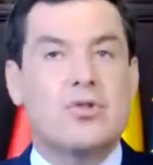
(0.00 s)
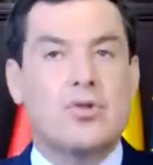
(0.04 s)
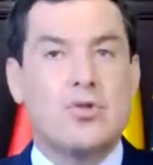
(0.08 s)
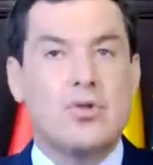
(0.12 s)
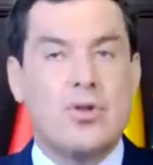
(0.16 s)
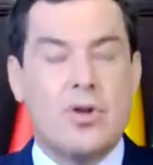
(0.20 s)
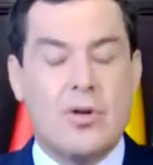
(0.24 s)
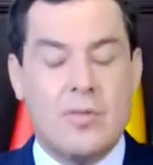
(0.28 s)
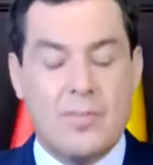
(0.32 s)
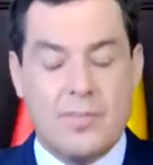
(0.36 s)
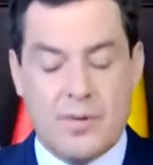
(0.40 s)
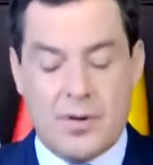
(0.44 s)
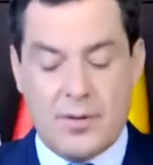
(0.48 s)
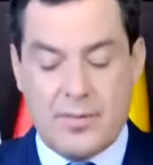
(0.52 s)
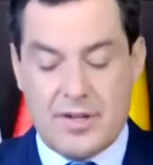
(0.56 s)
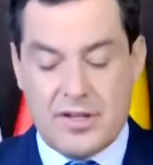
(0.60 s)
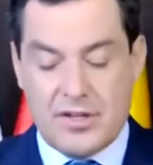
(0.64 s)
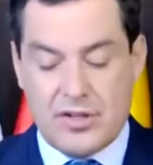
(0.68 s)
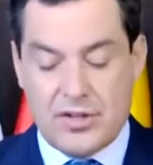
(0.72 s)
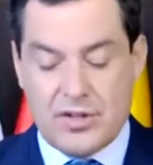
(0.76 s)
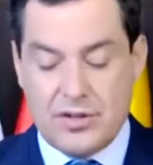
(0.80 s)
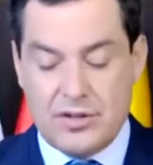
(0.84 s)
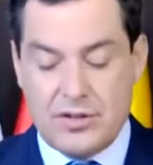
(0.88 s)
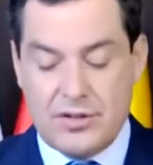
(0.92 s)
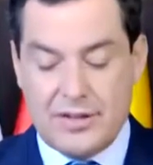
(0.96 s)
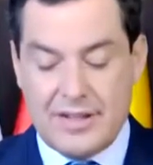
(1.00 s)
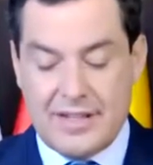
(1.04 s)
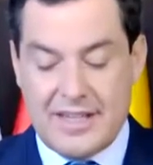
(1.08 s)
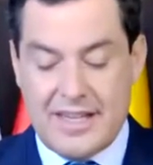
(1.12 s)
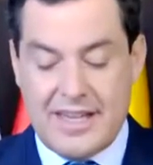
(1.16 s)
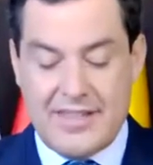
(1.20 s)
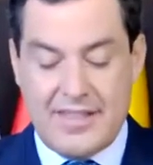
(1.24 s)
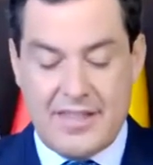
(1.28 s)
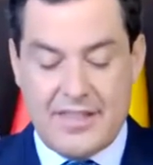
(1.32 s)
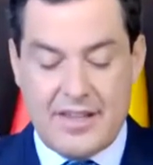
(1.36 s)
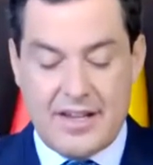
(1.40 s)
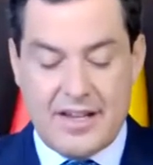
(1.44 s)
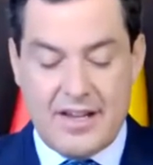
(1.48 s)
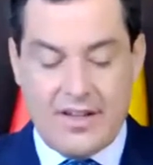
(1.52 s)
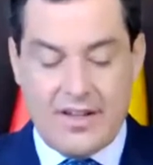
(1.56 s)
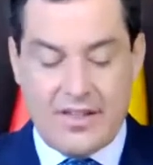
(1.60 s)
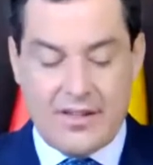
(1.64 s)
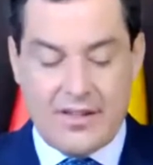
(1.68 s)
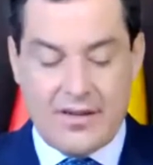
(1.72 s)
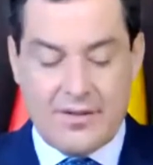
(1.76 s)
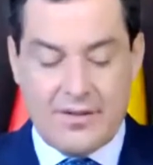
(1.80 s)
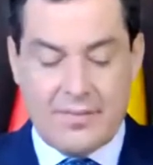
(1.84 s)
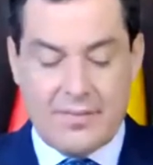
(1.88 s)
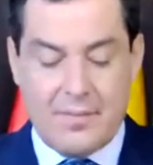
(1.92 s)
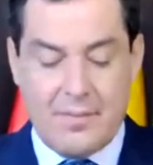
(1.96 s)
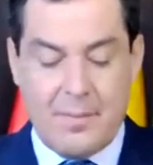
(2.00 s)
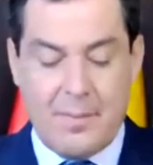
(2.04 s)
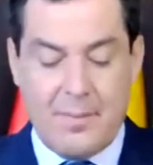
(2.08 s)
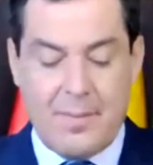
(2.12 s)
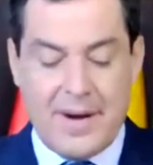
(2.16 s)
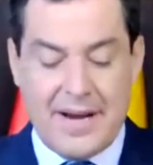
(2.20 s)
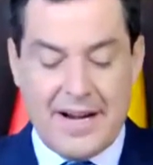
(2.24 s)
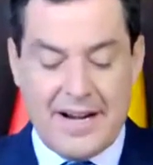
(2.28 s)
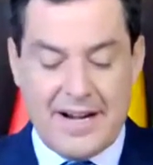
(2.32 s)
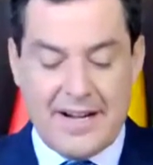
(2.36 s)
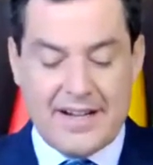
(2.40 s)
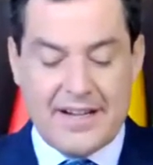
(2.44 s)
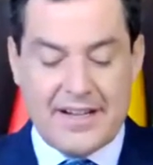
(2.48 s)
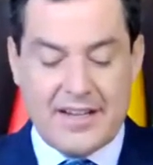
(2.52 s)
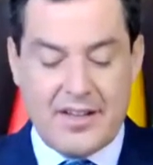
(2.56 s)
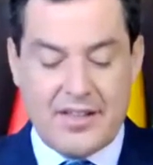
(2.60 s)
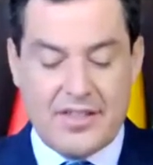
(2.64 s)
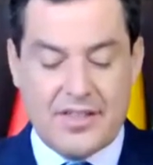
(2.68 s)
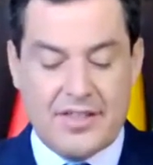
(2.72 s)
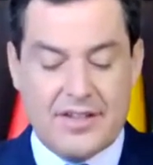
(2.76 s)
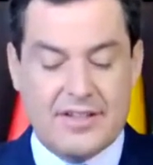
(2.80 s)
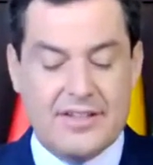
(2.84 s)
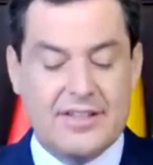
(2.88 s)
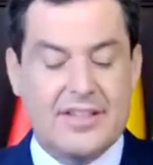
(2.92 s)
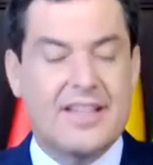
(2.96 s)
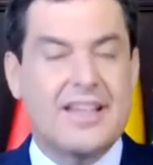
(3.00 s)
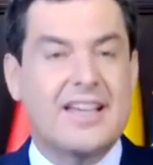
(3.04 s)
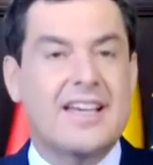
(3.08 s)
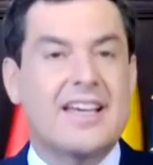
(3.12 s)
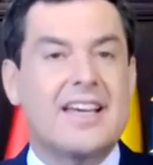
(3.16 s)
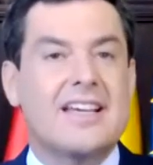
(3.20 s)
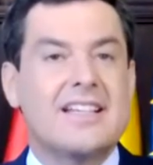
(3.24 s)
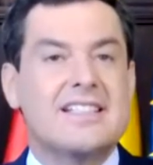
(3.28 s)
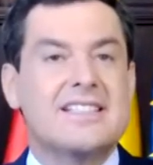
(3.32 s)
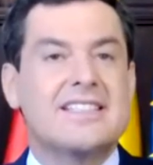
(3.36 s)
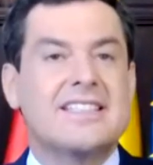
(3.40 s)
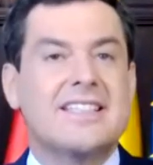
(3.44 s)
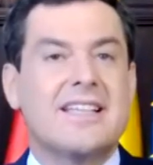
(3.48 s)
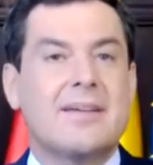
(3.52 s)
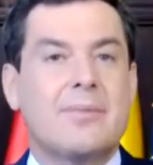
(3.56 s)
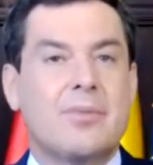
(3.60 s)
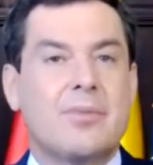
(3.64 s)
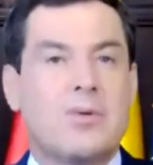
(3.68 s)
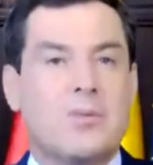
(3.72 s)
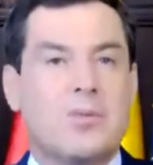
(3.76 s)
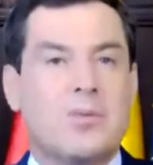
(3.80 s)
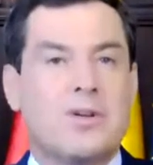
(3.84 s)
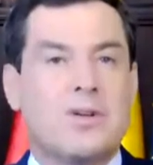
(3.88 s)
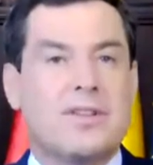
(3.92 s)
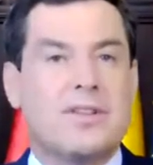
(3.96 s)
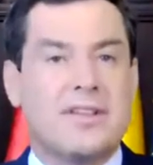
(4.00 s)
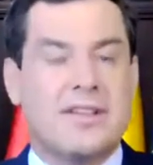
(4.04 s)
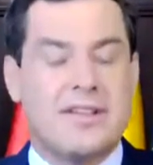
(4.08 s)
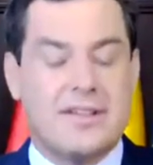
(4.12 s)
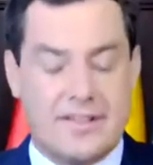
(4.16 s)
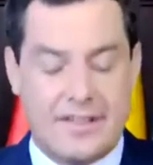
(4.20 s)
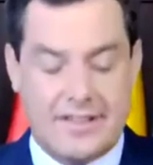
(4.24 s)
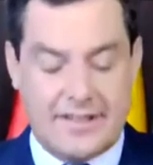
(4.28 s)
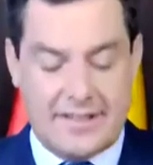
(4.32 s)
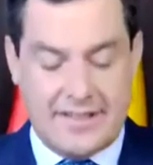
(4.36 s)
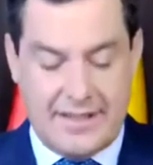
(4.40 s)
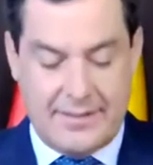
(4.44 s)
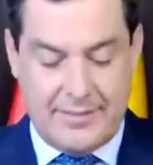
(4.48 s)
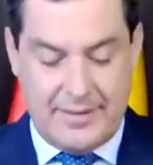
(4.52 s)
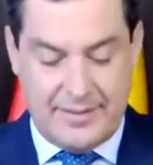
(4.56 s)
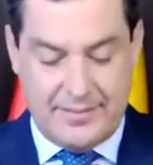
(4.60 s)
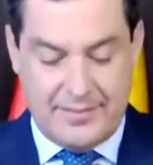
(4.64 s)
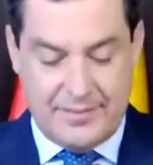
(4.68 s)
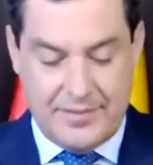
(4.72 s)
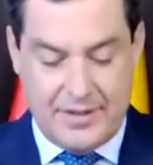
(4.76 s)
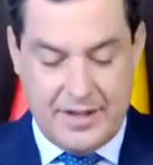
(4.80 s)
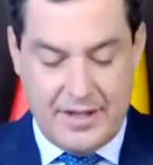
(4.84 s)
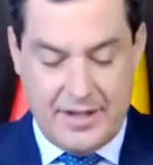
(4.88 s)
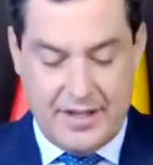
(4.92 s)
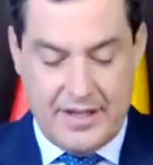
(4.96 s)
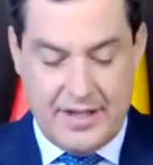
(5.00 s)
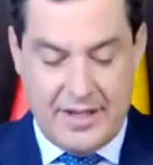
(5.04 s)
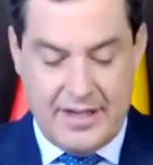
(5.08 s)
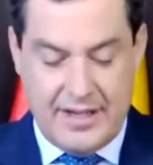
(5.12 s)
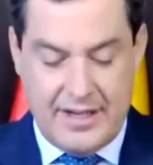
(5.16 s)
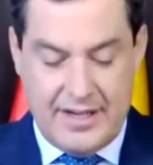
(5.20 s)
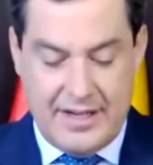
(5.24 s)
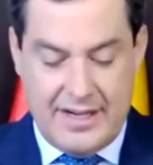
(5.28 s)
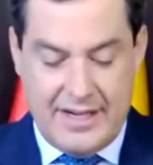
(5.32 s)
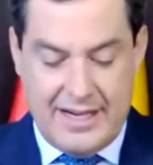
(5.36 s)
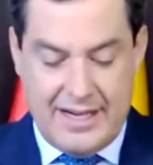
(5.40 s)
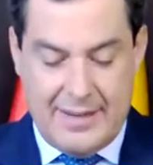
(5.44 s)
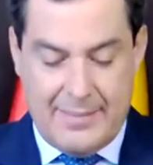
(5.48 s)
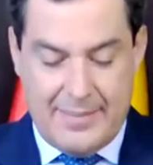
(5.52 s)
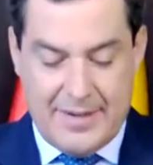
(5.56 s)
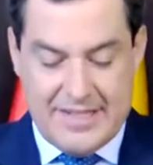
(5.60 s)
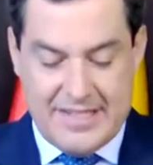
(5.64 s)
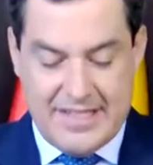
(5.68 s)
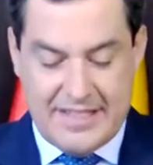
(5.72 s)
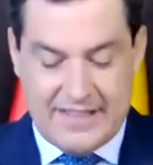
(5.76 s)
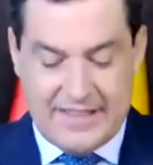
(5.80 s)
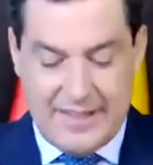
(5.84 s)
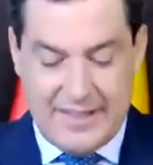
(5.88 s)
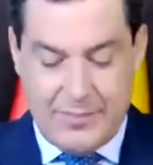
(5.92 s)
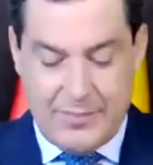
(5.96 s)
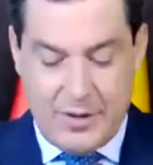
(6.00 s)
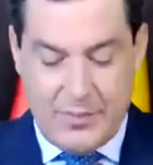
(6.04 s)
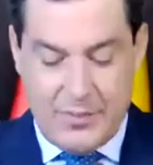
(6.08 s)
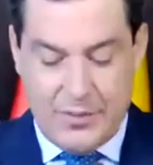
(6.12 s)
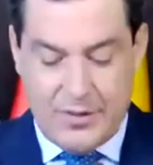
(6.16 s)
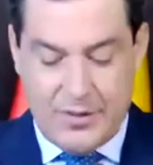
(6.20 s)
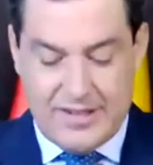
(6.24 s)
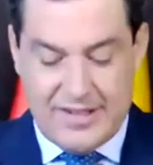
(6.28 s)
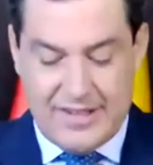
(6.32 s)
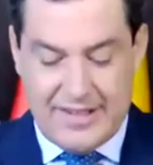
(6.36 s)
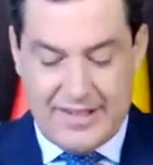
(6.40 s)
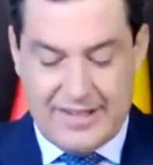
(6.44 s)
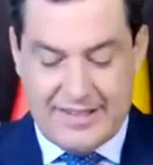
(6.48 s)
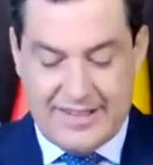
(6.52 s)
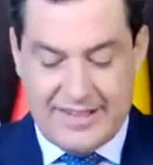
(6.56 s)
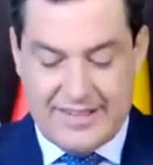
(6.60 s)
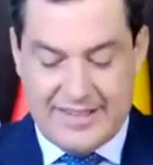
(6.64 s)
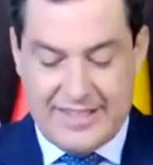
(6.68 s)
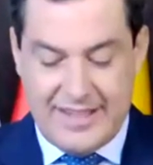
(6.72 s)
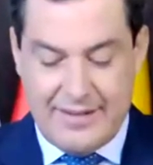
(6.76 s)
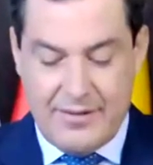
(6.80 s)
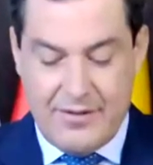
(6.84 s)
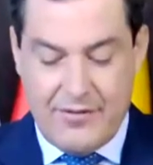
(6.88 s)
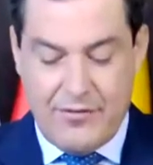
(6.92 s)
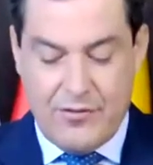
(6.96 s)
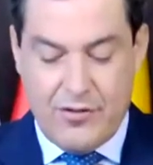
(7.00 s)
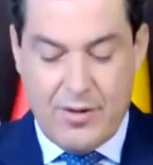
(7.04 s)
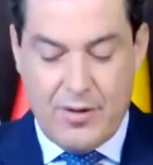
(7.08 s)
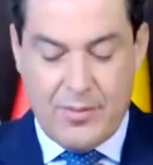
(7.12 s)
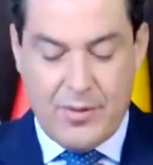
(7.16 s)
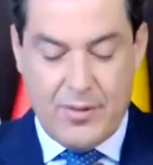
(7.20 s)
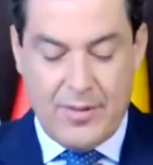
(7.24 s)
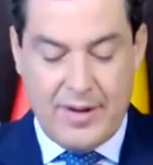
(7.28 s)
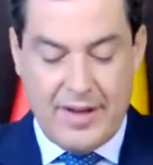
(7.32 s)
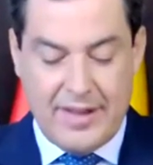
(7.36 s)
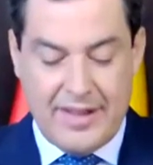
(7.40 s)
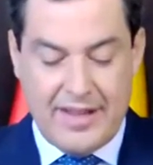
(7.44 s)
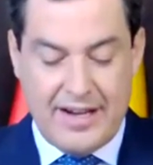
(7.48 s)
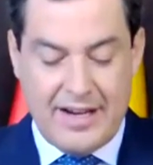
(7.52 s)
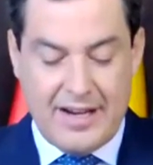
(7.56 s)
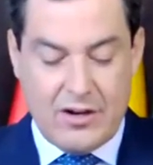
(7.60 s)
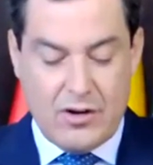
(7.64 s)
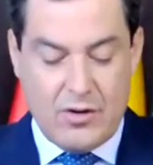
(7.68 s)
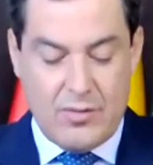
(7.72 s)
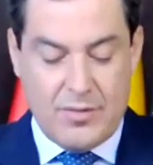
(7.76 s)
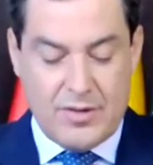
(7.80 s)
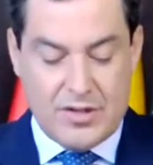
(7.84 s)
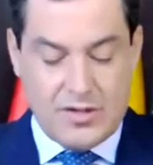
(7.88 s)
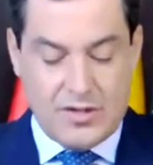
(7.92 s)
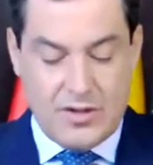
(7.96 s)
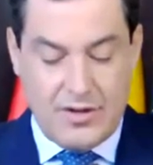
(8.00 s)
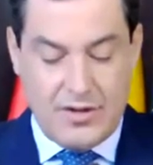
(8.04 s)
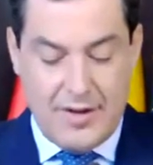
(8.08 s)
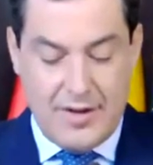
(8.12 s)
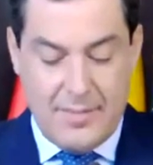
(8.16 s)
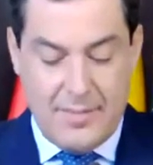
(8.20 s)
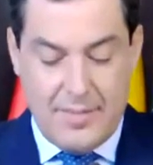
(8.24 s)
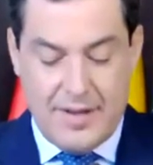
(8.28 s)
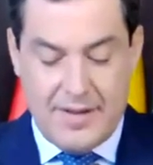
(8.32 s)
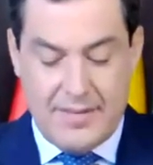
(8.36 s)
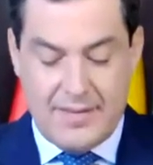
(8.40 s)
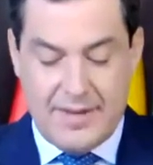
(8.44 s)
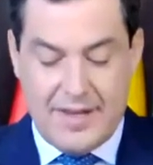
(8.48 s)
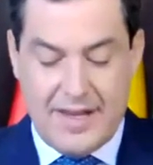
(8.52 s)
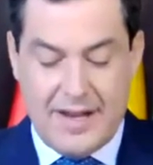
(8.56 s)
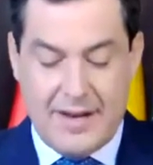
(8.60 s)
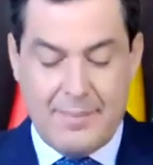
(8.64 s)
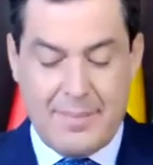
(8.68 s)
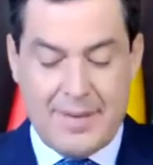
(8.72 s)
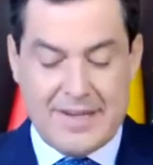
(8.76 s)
I know, will be supporting this opinion, and I'd like to thank them too for any amendments put forward to enrich the opinion.